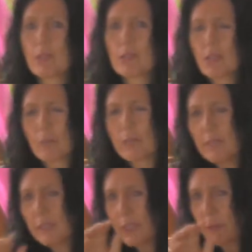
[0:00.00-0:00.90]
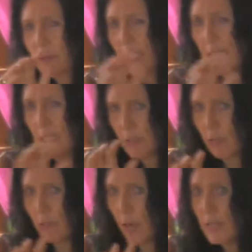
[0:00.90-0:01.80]
So I'm giving you hints
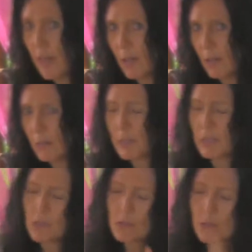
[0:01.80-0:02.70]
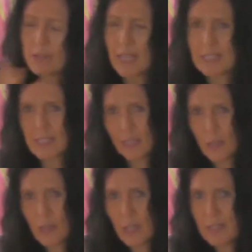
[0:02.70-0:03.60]
right now, because for the next
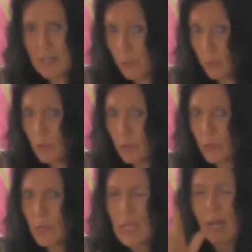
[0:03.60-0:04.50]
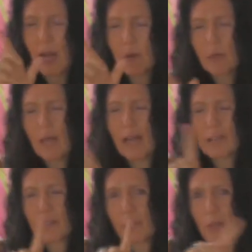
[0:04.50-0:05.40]
exercise that we'll do, I will ask
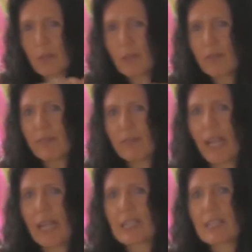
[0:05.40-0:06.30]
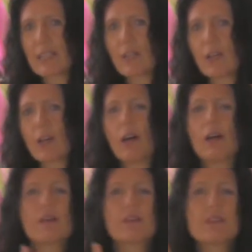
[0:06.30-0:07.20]
you to reflect on the